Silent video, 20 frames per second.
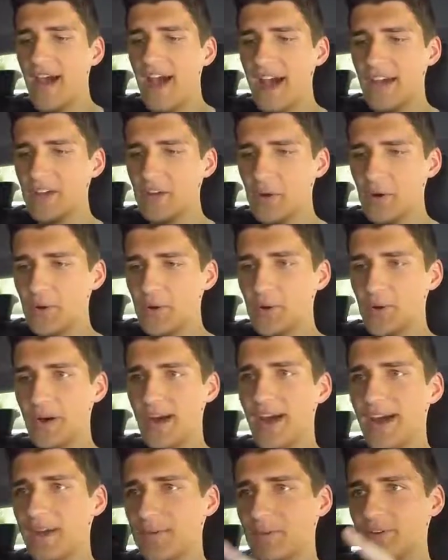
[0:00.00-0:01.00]
I
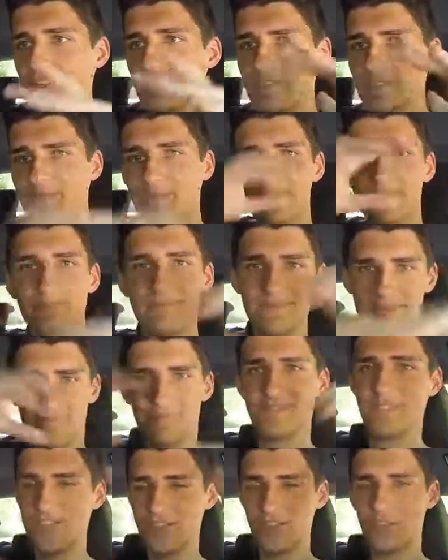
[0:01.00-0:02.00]
know I was
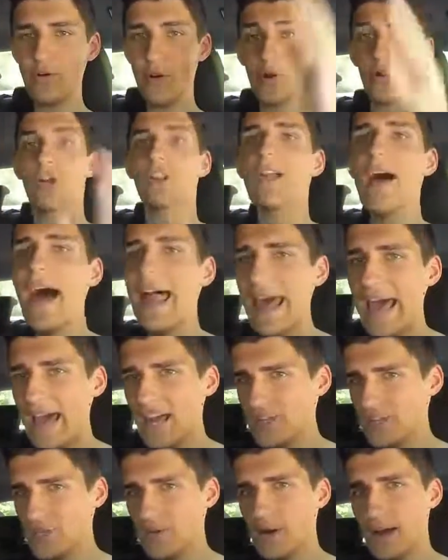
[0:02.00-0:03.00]
throwing a lot
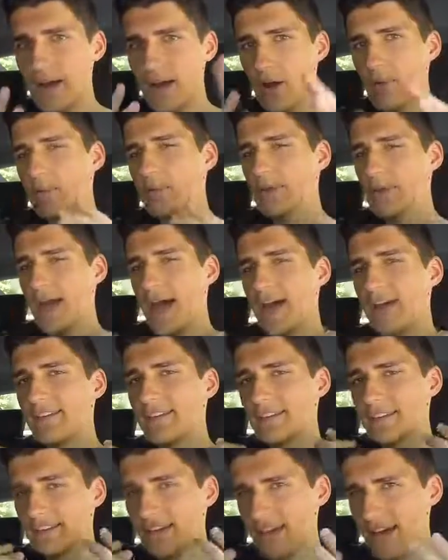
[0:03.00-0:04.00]
at you. I hope you
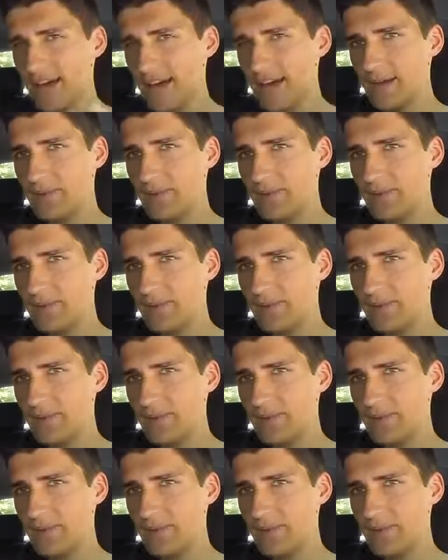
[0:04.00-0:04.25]
guys